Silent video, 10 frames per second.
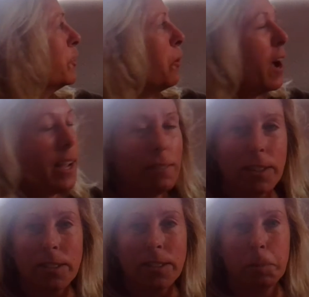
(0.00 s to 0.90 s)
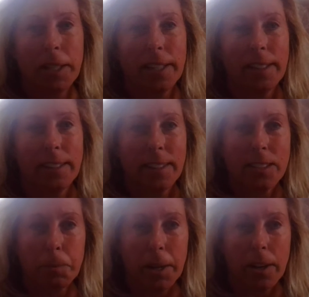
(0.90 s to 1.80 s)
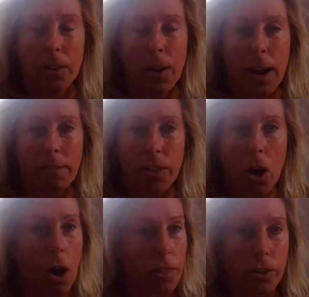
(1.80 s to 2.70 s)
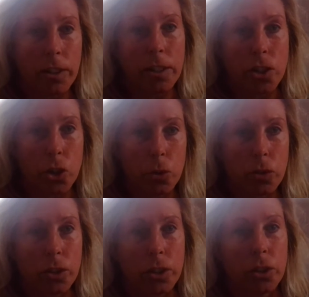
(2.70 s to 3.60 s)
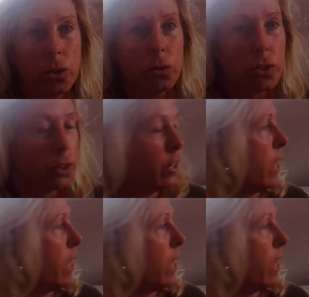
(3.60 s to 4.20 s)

So Ivy's speaking in this paragraph. The author didn't choose to use